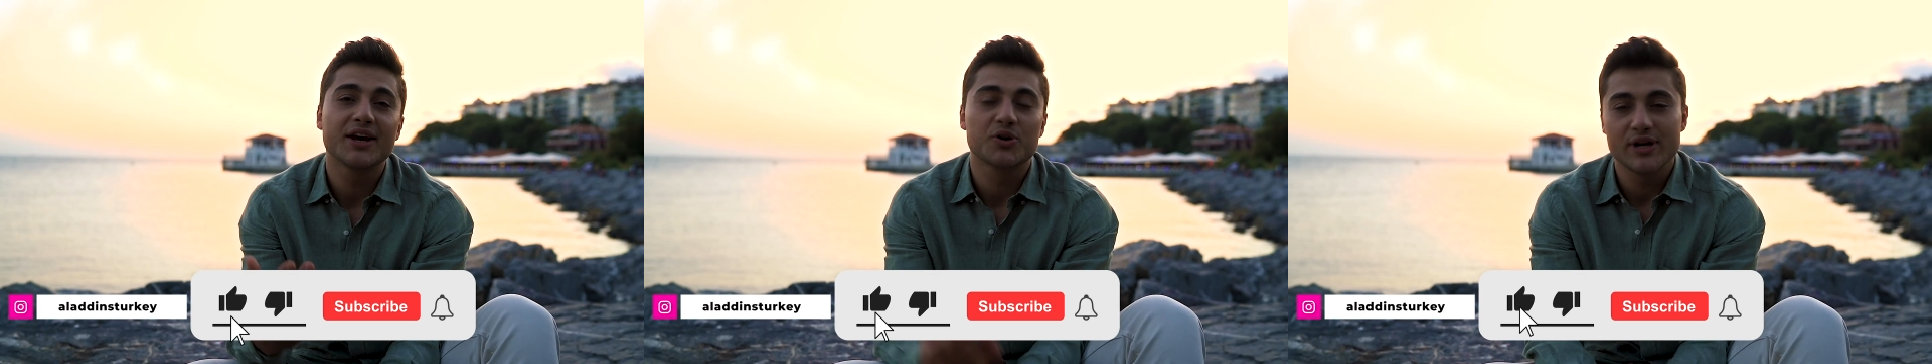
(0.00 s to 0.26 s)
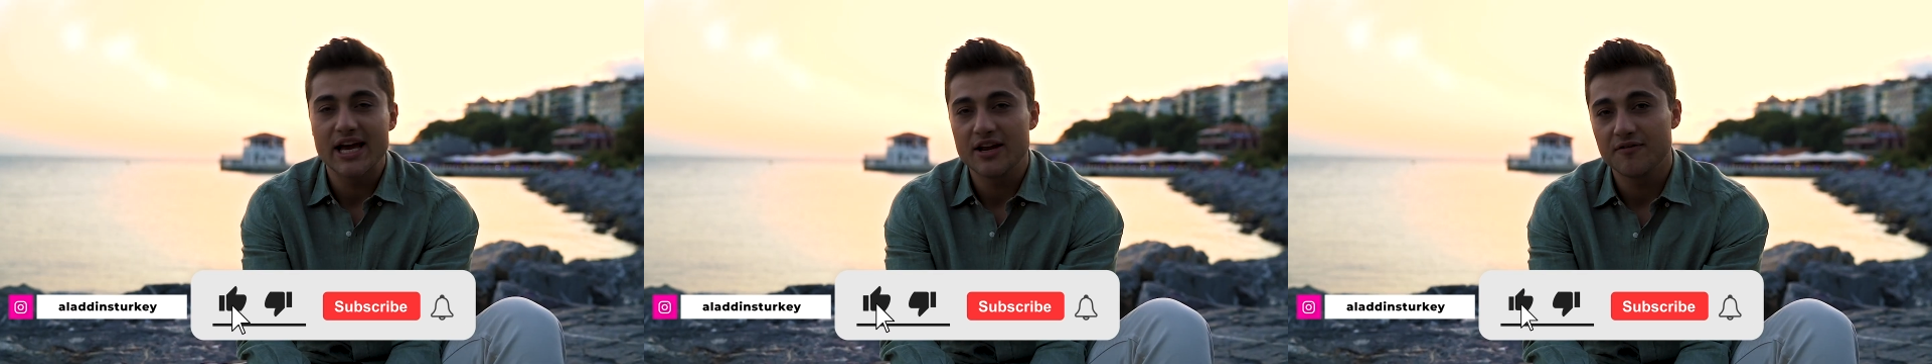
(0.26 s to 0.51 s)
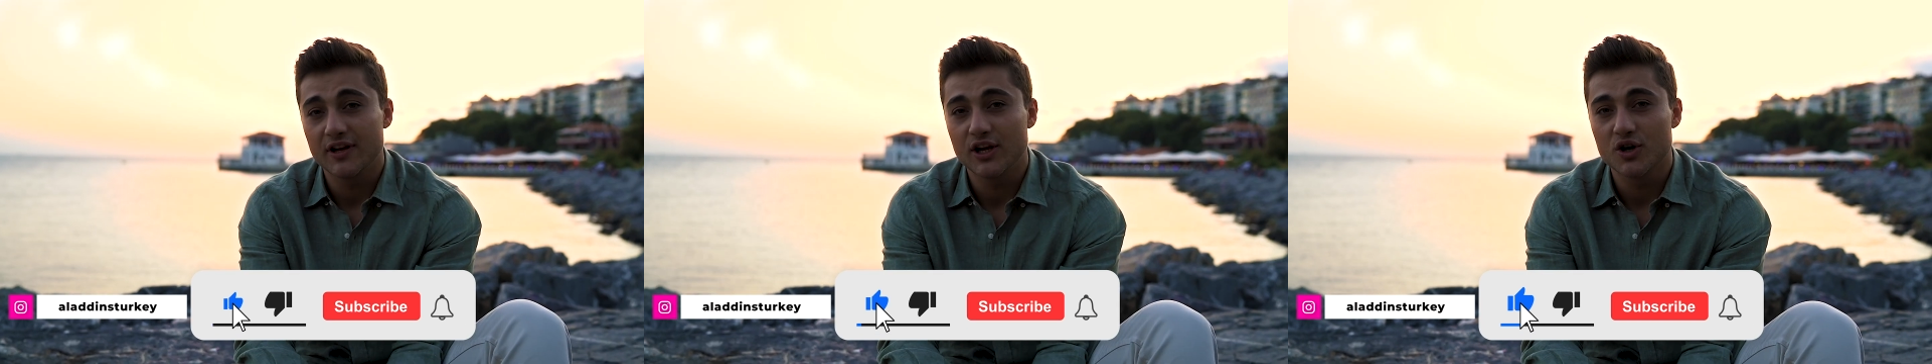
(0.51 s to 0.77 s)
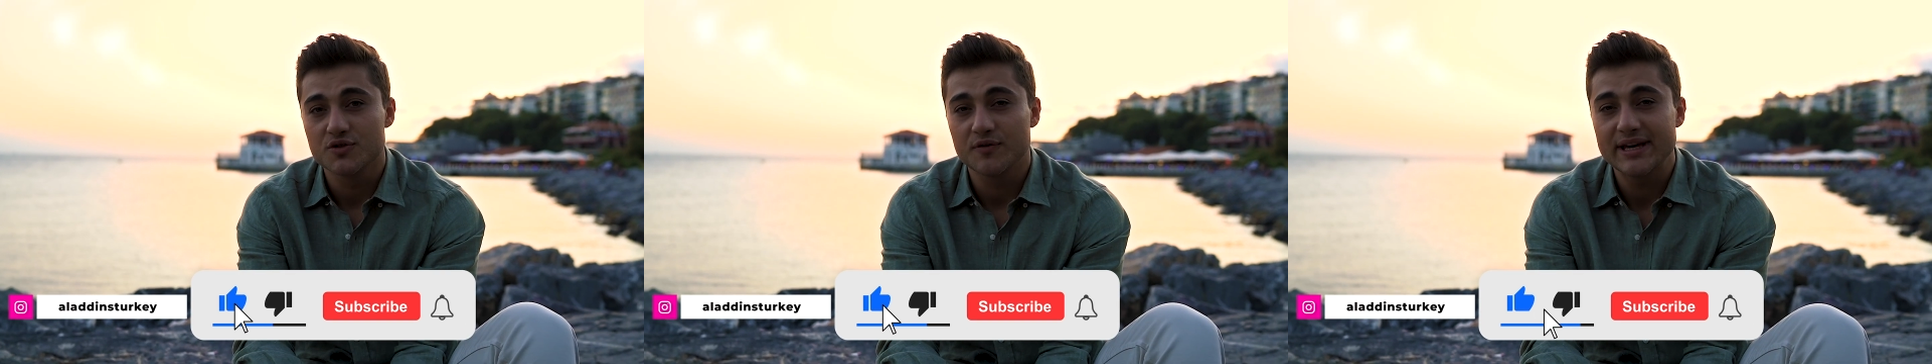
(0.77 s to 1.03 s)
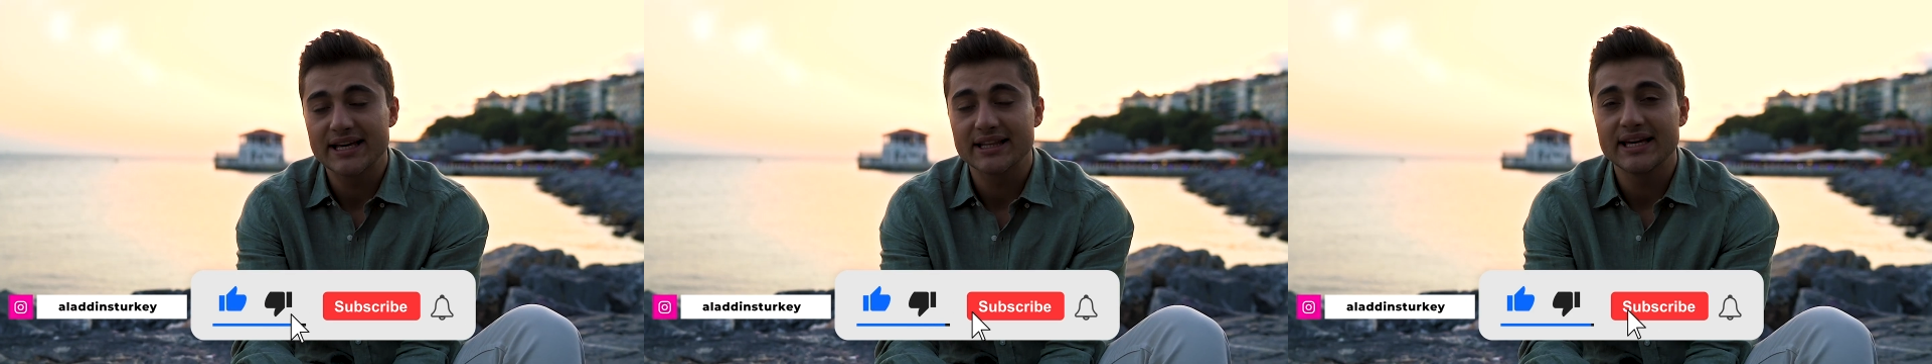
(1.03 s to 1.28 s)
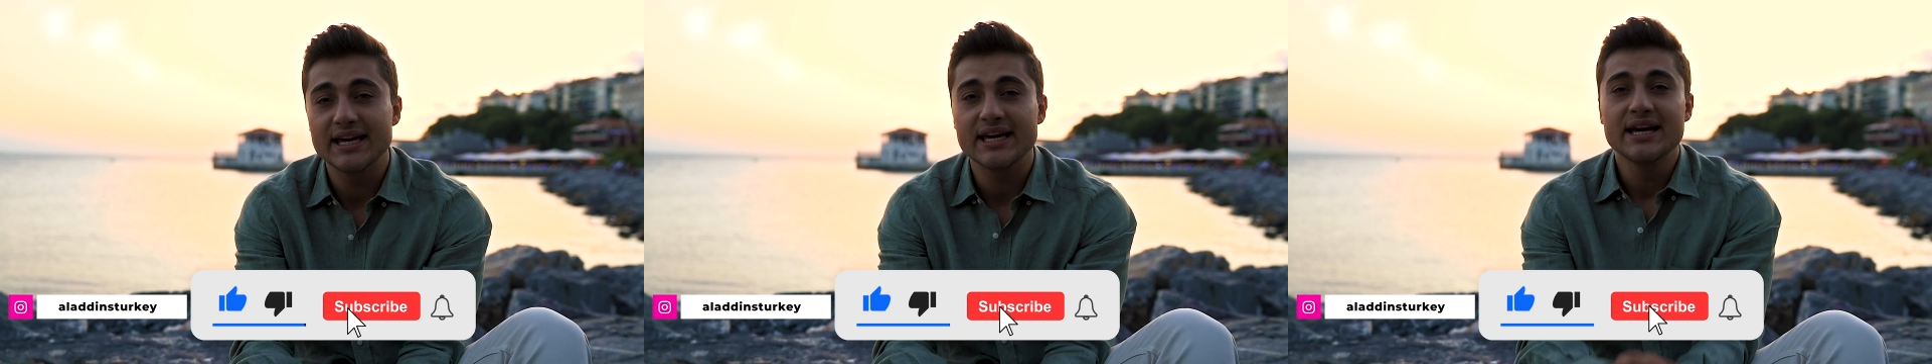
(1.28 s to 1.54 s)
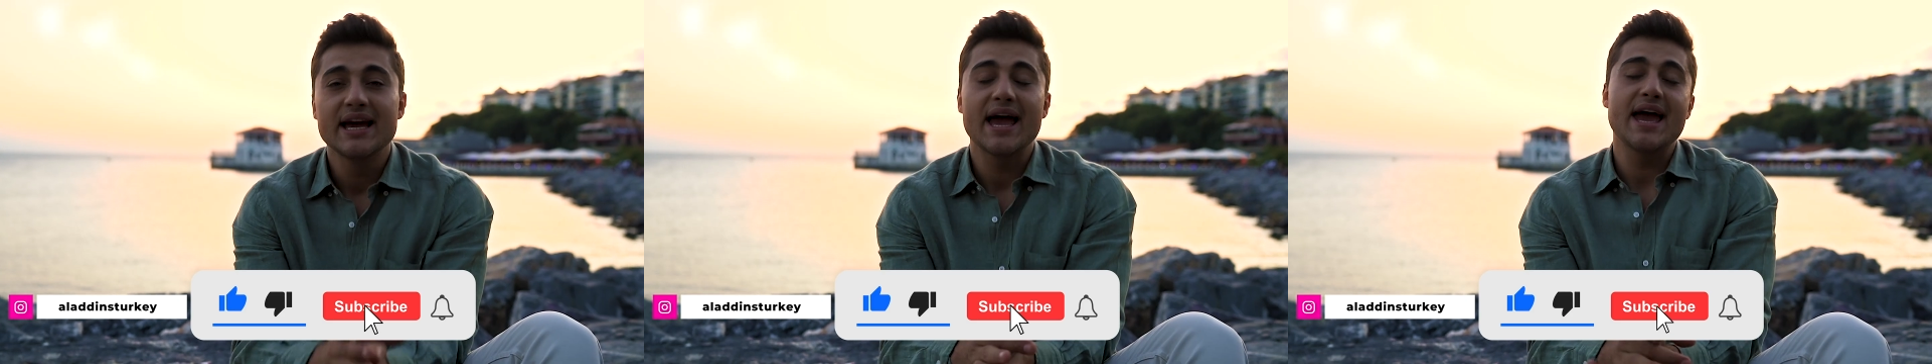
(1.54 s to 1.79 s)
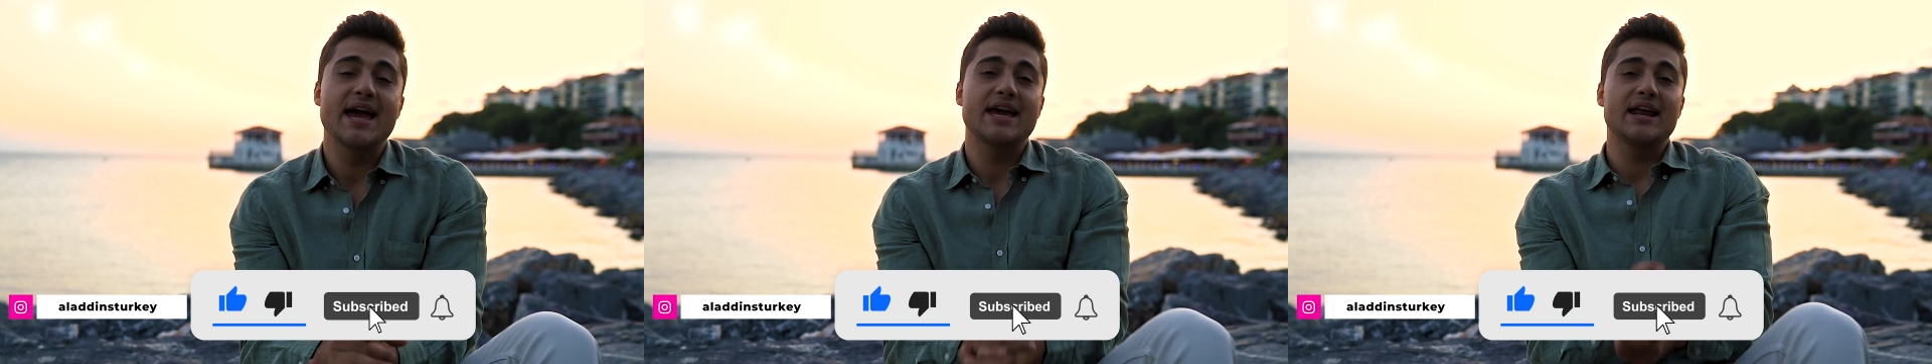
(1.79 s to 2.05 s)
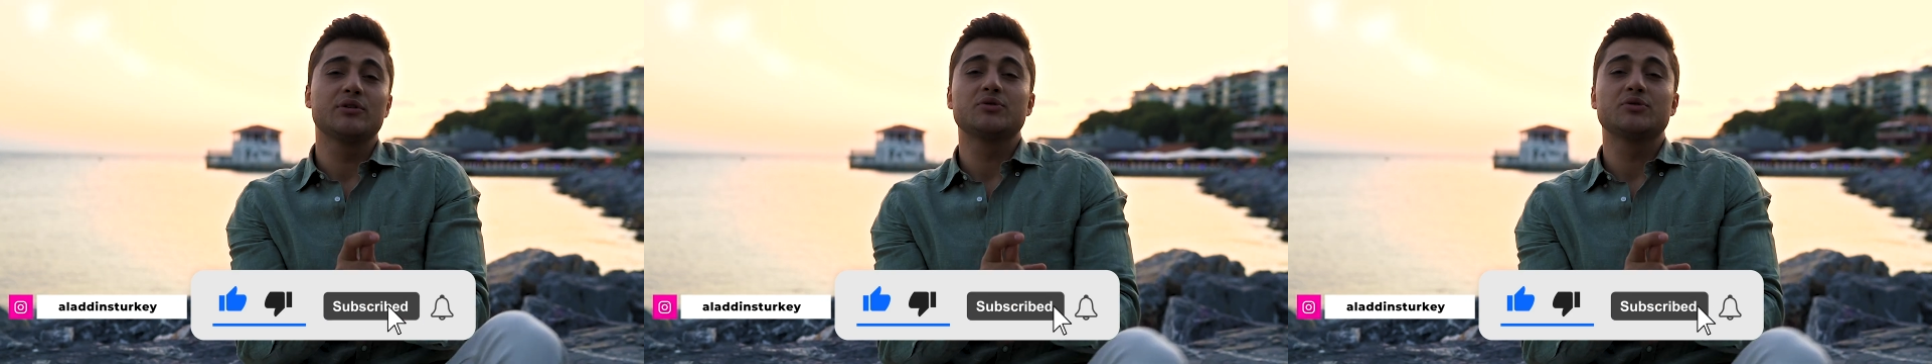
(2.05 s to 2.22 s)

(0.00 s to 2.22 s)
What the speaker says: create videos weekly, and I